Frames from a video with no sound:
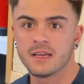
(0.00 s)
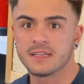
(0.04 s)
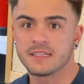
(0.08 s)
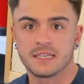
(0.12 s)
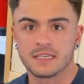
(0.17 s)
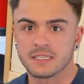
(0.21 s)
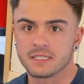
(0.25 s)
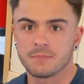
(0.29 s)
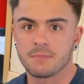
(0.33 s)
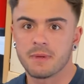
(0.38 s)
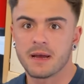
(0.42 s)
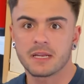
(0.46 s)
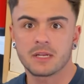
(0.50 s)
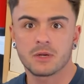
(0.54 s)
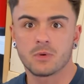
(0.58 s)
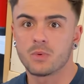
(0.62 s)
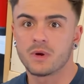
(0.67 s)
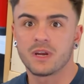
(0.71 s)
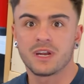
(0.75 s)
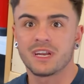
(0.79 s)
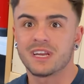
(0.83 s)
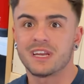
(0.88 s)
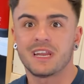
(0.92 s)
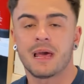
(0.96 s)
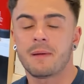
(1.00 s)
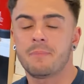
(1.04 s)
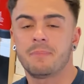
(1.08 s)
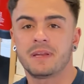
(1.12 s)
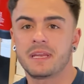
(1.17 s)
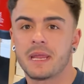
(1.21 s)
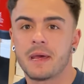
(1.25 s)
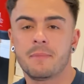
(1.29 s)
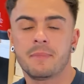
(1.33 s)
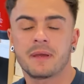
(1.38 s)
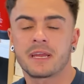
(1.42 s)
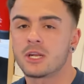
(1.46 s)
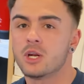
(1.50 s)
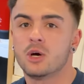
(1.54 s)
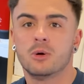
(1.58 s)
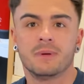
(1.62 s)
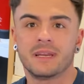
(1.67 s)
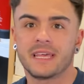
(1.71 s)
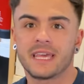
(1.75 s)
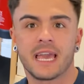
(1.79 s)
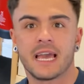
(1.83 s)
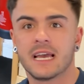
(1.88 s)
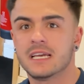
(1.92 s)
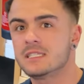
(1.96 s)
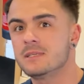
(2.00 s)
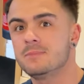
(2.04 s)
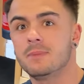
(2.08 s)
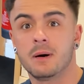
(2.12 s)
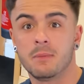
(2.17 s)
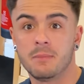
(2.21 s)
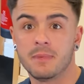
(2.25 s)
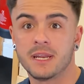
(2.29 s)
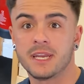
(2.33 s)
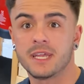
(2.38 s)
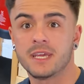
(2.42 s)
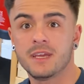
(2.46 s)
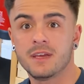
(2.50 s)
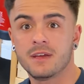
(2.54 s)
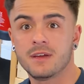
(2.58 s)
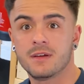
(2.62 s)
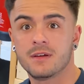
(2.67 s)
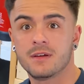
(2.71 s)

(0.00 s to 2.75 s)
It doesn't matter, we're in an epidemic. Nobody cares about money.